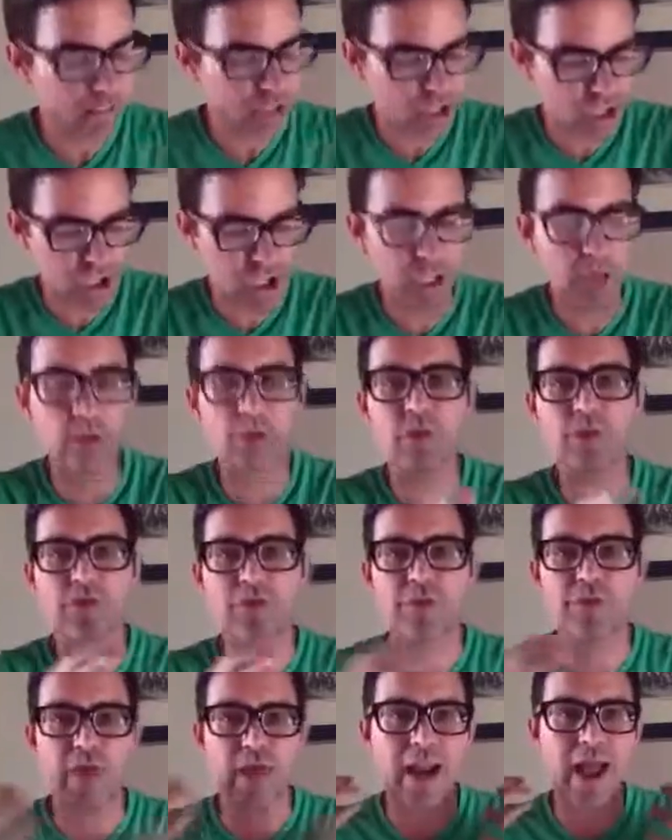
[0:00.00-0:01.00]

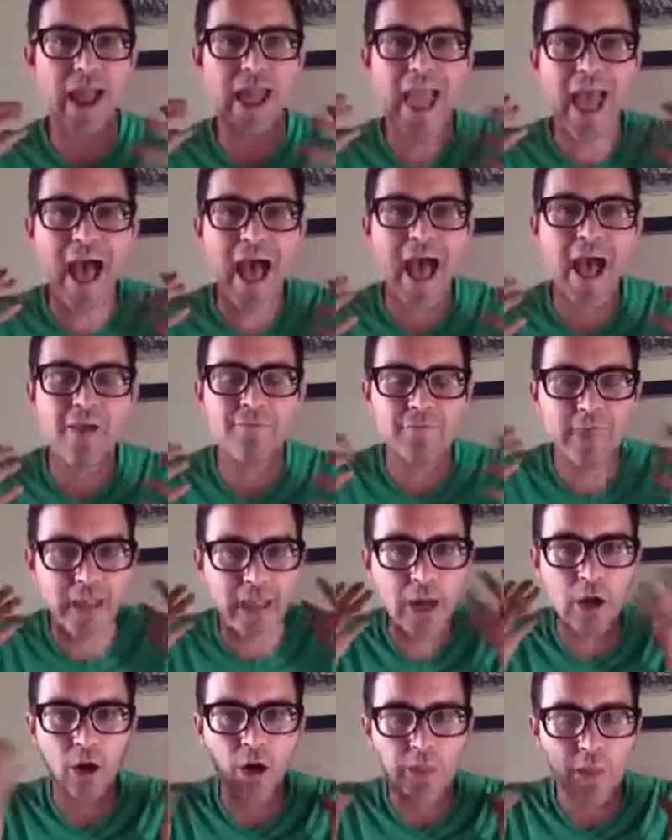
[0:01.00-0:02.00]
chills that I have, the
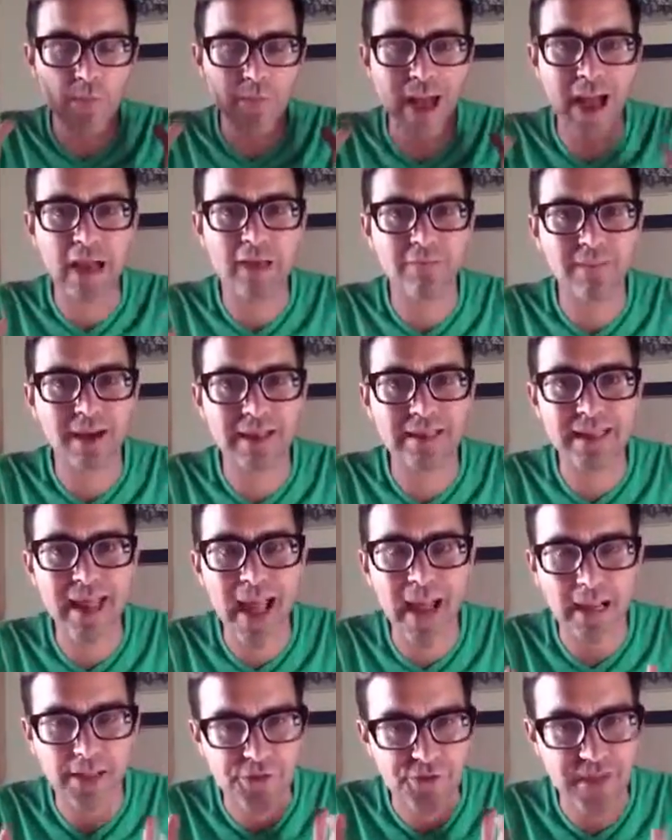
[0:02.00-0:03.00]
hair on the back of my
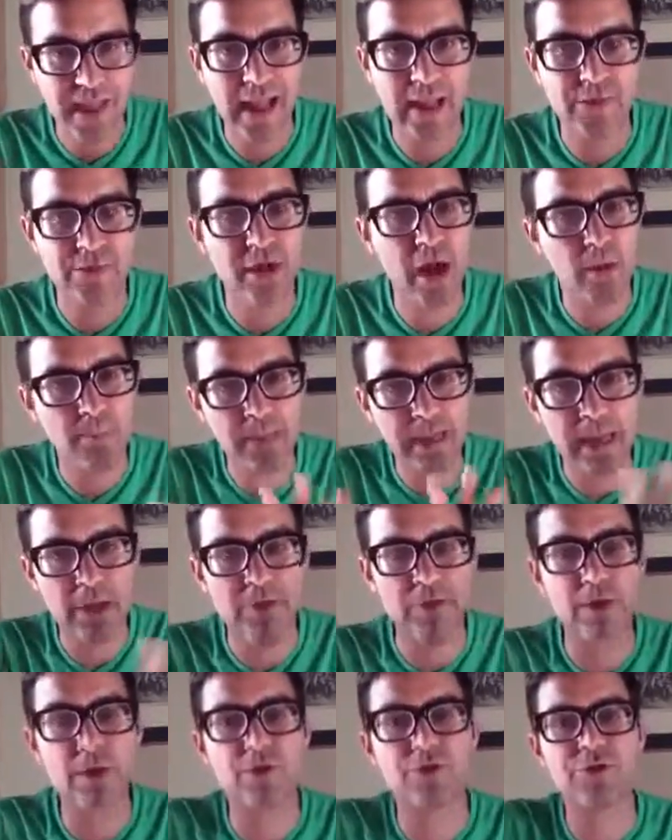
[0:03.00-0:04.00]
neck stands up
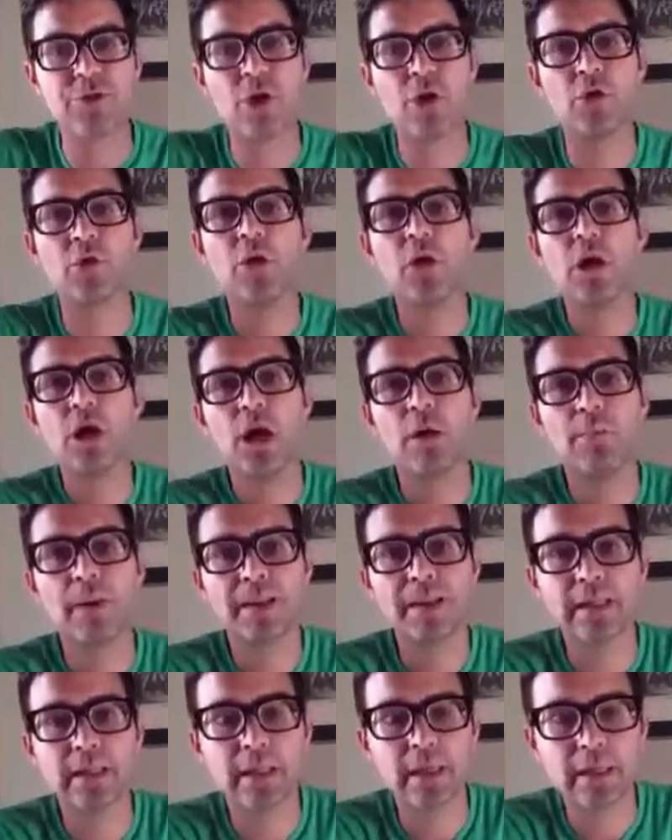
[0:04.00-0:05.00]
because it is so
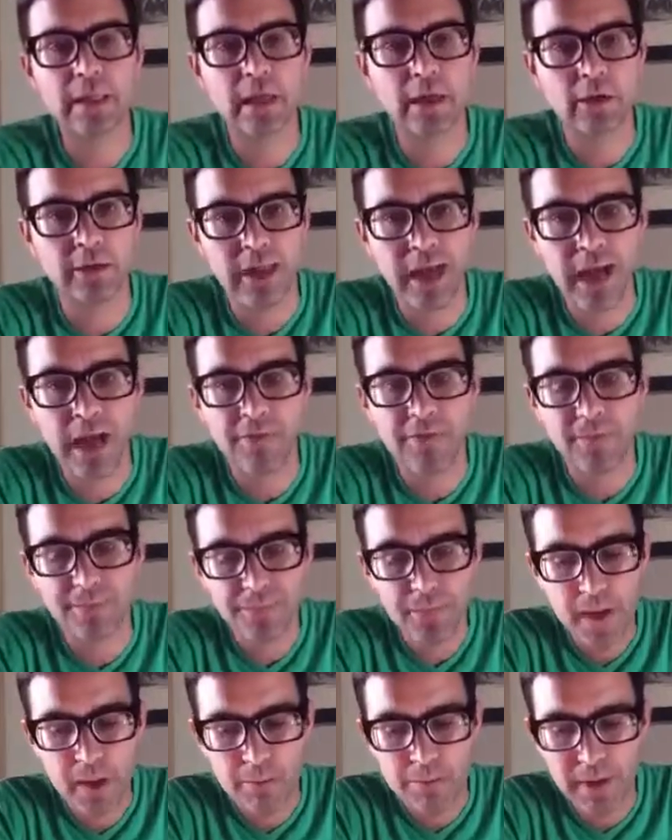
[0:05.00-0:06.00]
abundantly clear. And I've
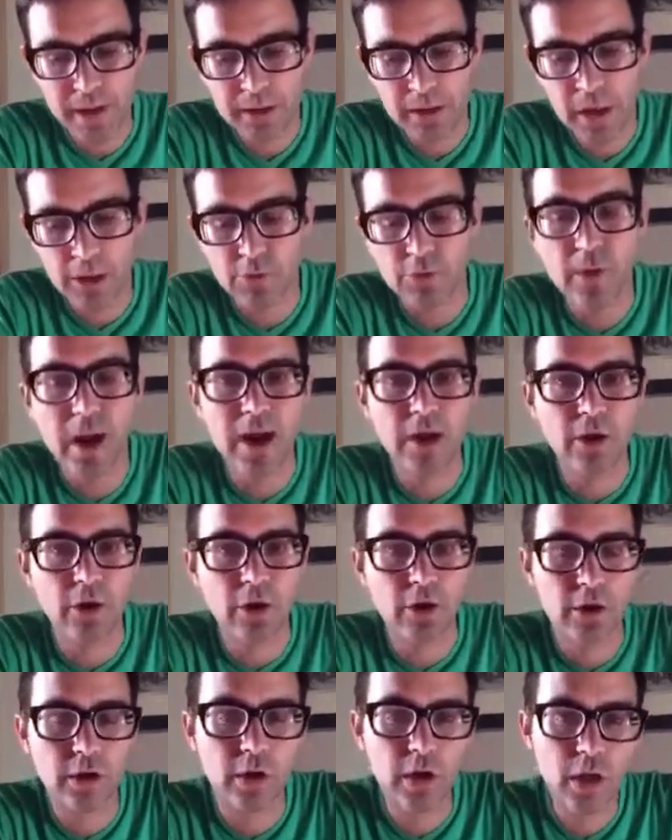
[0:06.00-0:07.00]
been on
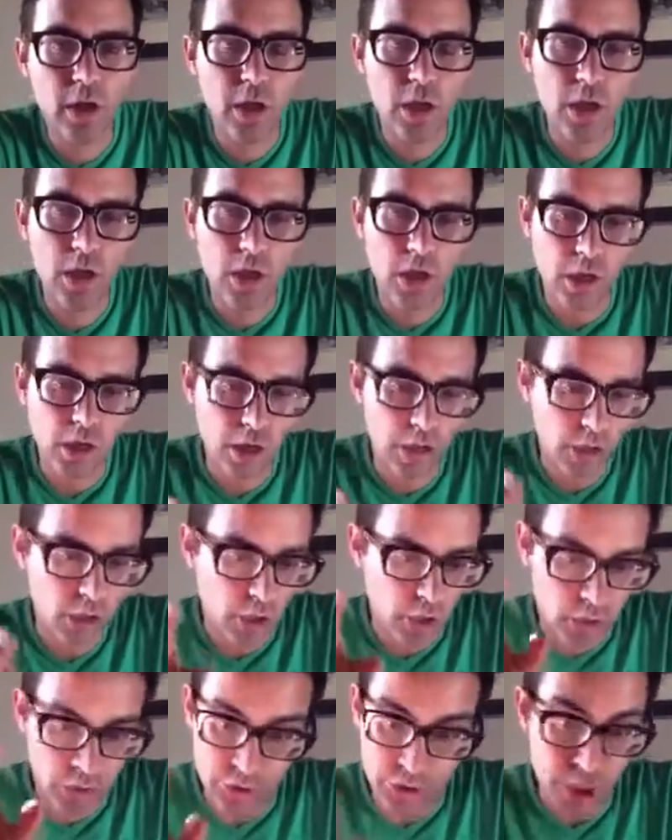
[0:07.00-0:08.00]
record
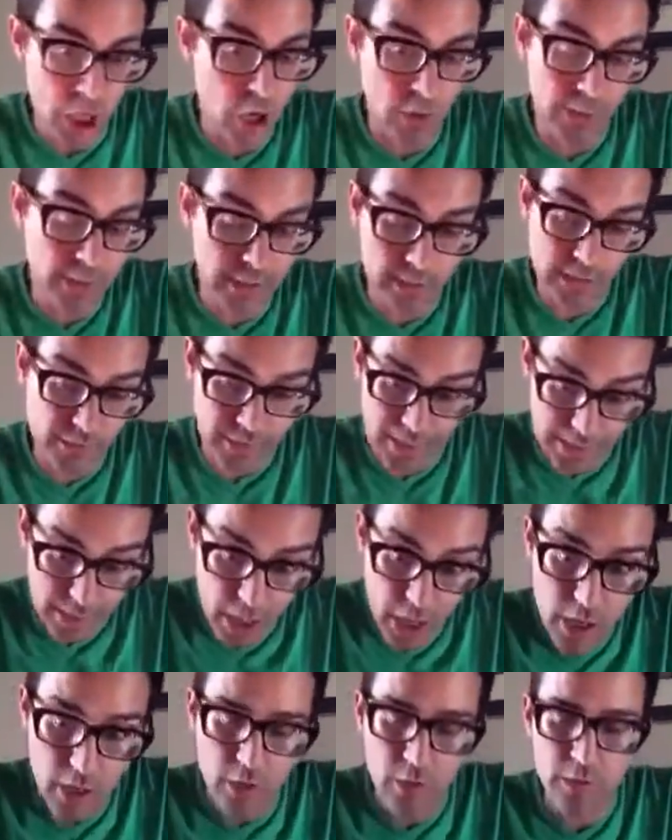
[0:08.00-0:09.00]
knowing, because I
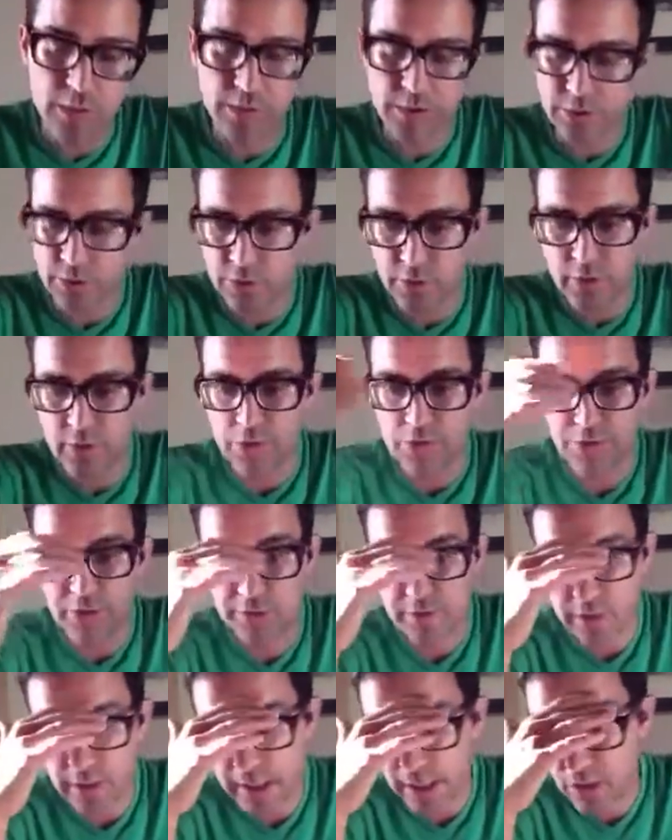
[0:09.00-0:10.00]
know, and you can
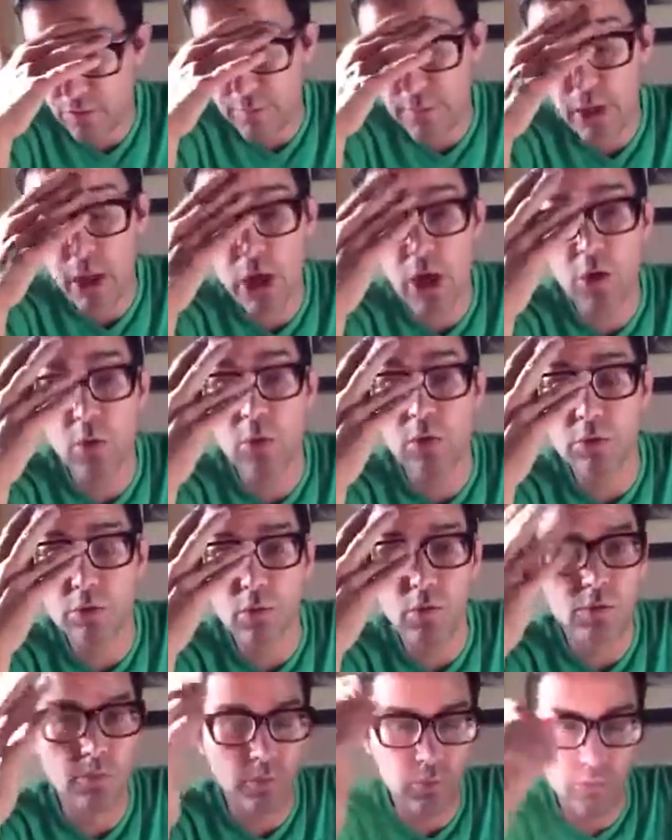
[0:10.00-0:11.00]
see the links below,
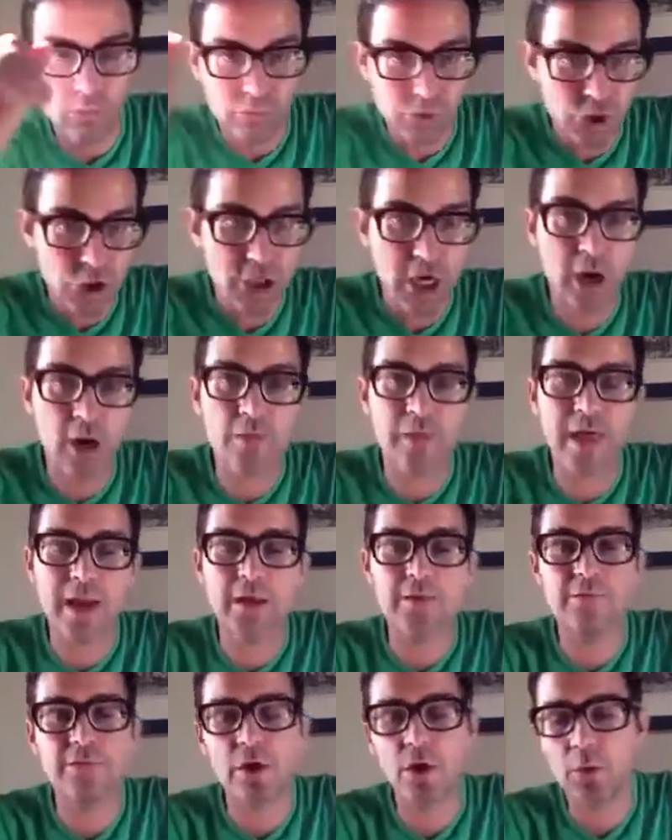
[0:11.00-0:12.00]
we'll share that
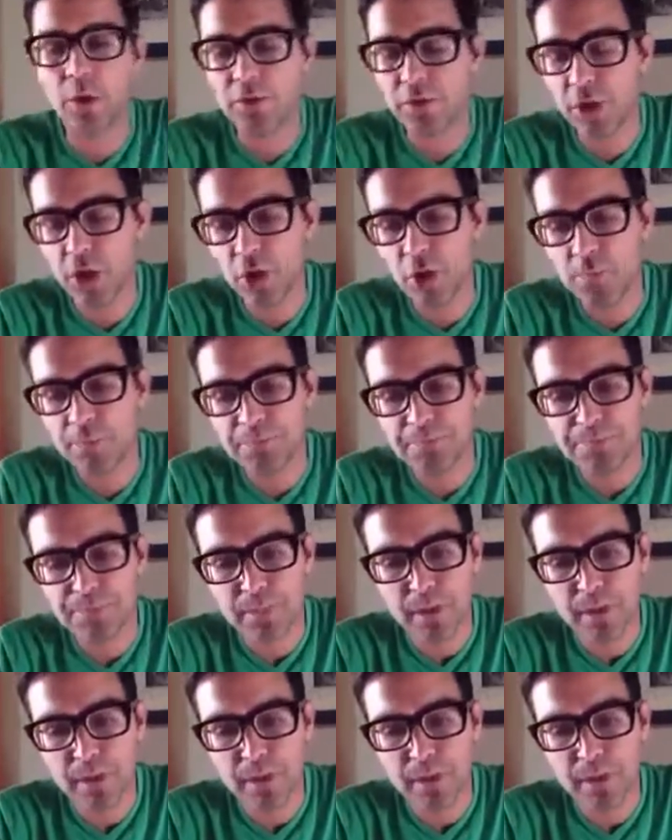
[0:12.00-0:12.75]
info with you,